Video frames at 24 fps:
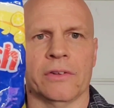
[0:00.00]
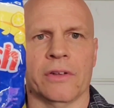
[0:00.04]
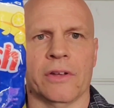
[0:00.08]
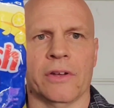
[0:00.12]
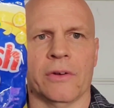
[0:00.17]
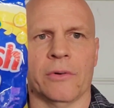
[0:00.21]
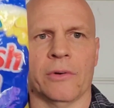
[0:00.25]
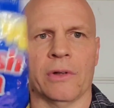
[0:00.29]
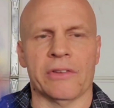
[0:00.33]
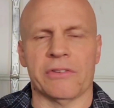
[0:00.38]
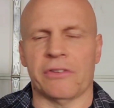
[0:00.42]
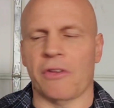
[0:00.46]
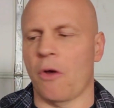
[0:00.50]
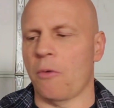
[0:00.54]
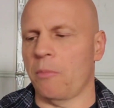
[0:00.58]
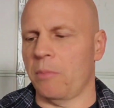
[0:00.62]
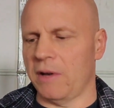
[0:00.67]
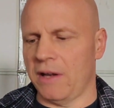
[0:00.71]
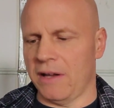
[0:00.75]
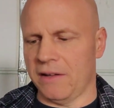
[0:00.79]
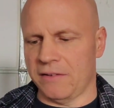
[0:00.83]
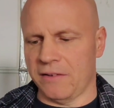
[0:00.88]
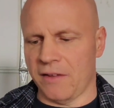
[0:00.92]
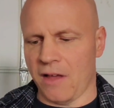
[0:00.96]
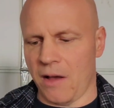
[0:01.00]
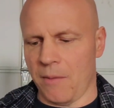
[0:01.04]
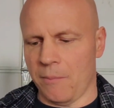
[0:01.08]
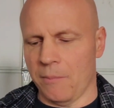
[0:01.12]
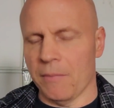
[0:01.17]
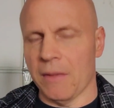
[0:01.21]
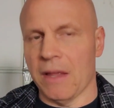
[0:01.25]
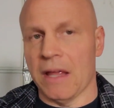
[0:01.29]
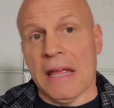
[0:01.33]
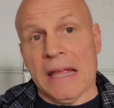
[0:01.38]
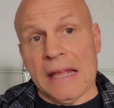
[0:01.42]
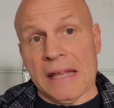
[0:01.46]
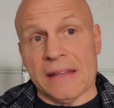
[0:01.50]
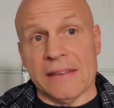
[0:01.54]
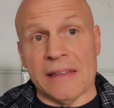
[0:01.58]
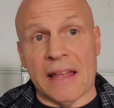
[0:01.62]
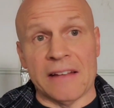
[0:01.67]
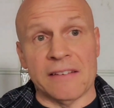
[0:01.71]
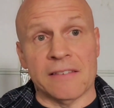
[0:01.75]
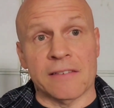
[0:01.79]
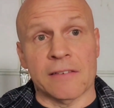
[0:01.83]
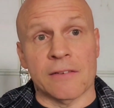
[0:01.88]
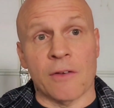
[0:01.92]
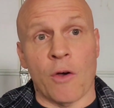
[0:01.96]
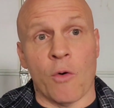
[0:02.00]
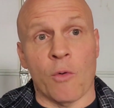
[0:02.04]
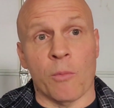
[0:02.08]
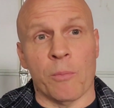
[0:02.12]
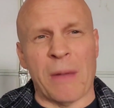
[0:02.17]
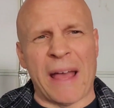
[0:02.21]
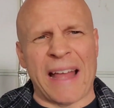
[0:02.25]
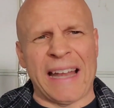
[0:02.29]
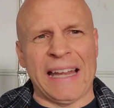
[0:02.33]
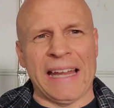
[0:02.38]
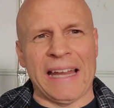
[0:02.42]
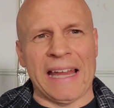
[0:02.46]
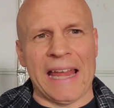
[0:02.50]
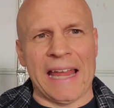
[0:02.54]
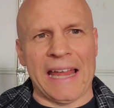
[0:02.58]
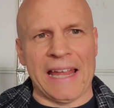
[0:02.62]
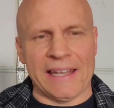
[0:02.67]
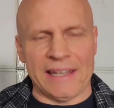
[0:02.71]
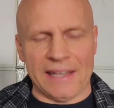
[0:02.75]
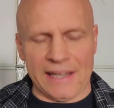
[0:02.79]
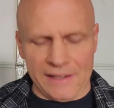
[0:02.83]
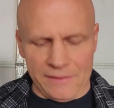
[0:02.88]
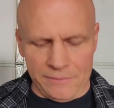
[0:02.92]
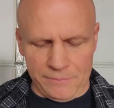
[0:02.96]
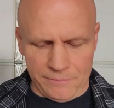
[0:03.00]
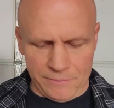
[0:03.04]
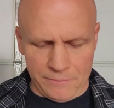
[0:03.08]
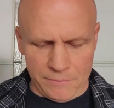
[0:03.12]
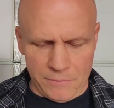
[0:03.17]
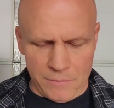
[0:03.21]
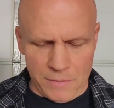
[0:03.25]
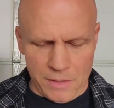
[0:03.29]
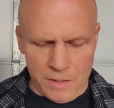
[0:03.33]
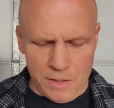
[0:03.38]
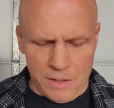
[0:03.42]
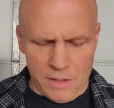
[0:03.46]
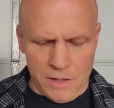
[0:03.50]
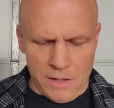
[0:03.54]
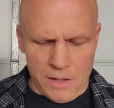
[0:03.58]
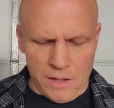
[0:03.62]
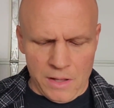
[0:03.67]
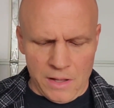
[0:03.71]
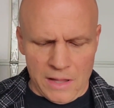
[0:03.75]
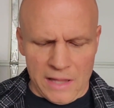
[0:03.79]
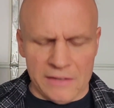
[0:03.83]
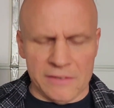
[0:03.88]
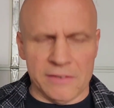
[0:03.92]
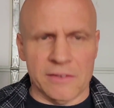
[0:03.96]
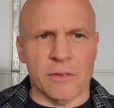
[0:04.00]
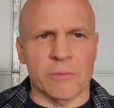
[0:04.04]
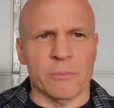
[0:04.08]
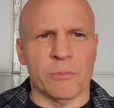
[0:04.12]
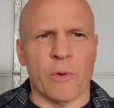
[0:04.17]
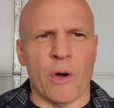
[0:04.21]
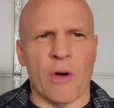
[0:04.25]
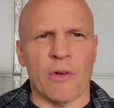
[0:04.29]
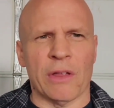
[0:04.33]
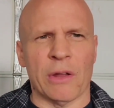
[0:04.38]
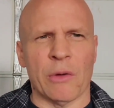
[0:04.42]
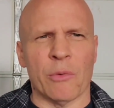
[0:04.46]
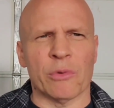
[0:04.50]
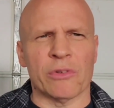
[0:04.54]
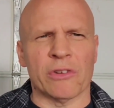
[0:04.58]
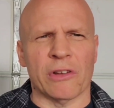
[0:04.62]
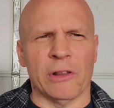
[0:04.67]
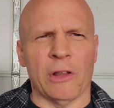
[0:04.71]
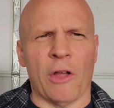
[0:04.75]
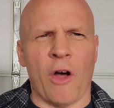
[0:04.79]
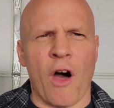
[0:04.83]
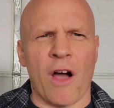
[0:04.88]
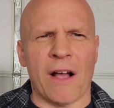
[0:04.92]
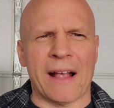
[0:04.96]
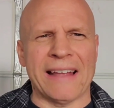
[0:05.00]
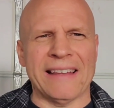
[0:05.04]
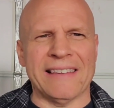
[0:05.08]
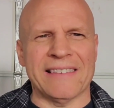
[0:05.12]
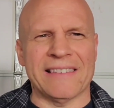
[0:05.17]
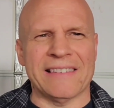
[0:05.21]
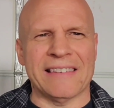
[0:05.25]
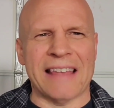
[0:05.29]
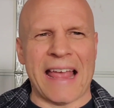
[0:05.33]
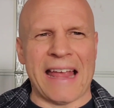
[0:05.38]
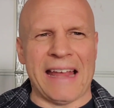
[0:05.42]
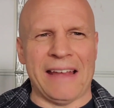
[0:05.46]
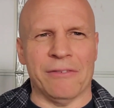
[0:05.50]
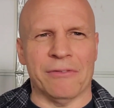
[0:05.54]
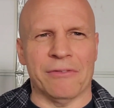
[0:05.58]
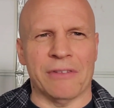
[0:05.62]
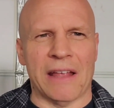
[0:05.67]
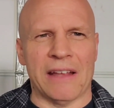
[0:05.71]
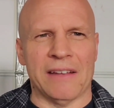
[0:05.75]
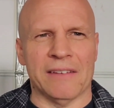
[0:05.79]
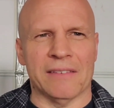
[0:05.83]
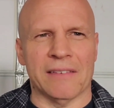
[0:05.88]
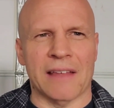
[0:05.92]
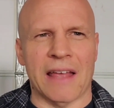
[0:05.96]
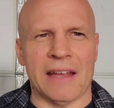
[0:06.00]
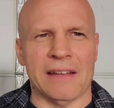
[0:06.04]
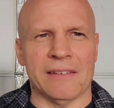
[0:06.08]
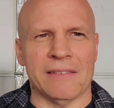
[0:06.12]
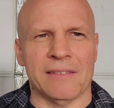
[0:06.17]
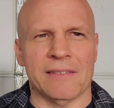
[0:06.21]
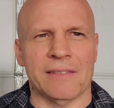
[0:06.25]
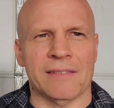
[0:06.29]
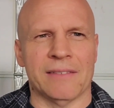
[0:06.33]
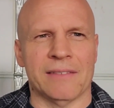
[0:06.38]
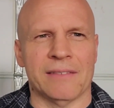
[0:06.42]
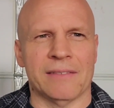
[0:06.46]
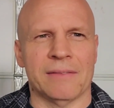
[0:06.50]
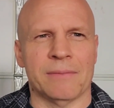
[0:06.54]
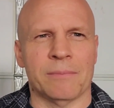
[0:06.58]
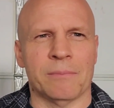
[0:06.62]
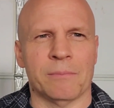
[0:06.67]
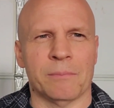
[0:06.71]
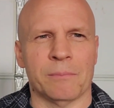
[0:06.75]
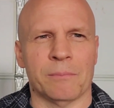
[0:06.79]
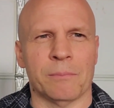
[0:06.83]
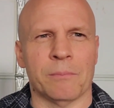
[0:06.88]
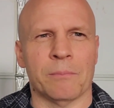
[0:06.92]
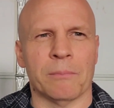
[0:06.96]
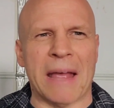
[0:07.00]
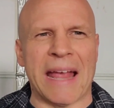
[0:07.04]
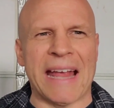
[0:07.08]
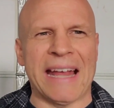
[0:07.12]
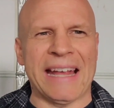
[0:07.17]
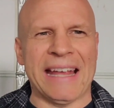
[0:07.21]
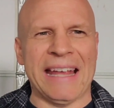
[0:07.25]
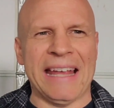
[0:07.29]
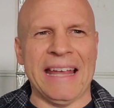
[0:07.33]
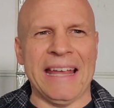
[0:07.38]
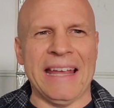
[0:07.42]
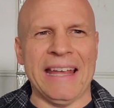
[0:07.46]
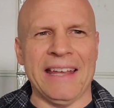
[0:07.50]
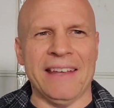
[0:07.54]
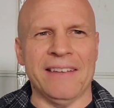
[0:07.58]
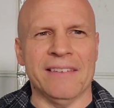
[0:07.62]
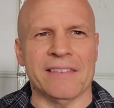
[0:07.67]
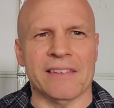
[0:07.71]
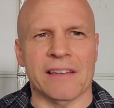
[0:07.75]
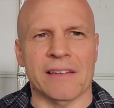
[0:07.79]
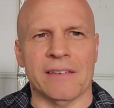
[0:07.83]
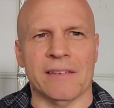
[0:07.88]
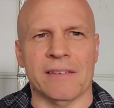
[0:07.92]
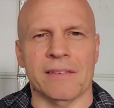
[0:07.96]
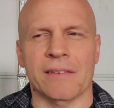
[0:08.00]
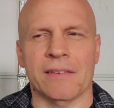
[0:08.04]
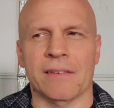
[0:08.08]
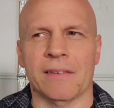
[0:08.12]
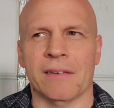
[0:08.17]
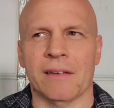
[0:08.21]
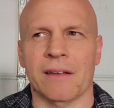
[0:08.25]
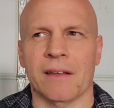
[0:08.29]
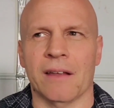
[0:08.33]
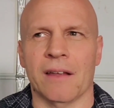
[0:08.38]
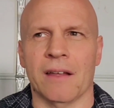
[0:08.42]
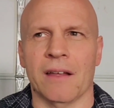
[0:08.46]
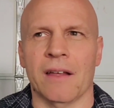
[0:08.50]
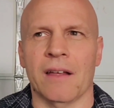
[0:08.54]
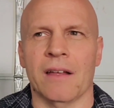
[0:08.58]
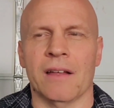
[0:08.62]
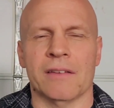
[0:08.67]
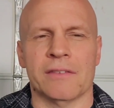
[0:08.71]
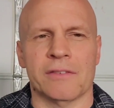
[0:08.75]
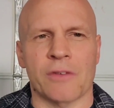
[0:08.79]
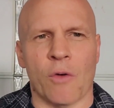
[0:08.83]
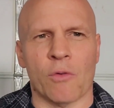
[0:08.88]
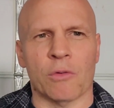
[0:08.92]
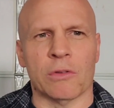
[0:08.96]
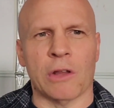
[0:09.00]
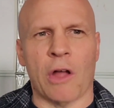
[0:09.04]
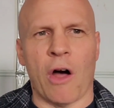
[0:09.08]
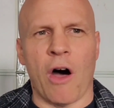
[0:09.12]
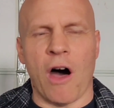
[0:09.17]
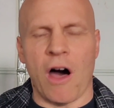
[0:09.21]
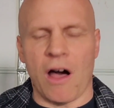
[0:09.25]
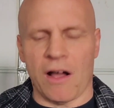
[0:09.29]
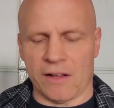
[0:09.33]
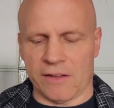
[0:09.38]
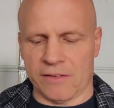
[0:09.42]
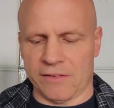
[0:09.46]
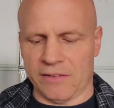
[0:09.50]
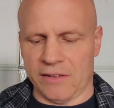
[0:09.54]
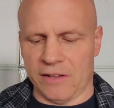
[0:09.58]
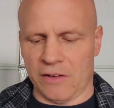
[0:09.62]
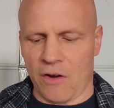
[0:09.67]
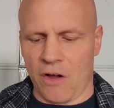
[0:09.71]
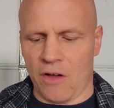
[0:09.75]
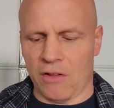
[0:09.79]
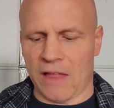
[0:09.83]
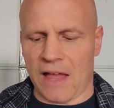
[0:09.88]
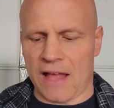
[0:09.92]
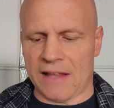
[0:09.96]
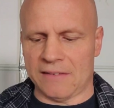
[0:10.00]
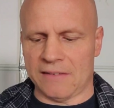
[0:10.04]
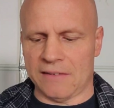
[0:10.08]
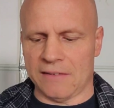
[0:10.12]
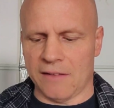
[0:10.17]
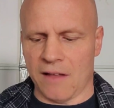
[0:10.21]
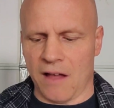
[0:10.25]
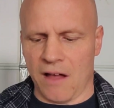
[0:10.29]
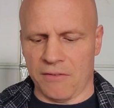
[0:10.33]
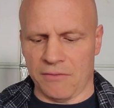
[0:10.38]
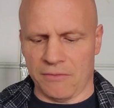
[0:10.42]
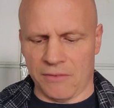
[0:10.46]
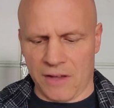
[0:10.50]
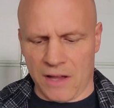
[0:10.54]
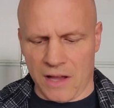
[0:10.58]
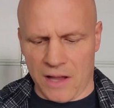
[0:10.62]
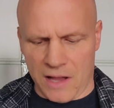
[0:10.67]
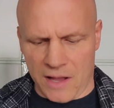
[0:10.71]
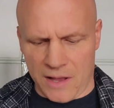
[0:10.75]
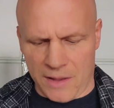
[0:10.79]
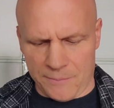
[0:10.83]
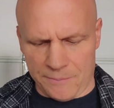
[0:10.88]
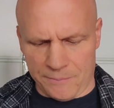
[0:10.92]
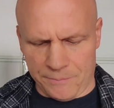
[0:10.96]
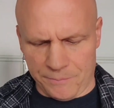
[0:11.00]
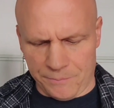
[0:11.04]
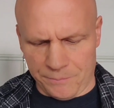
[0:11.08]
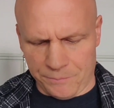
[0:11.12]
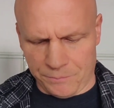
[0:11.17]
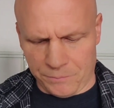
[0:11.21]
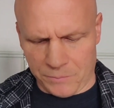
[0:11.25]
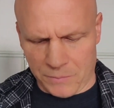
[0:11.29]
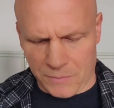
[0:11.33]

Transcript: So let's open this up. They sold penny candy. They well, it was a lock and safe. They they made keys and sold locks and all that stuff. Um,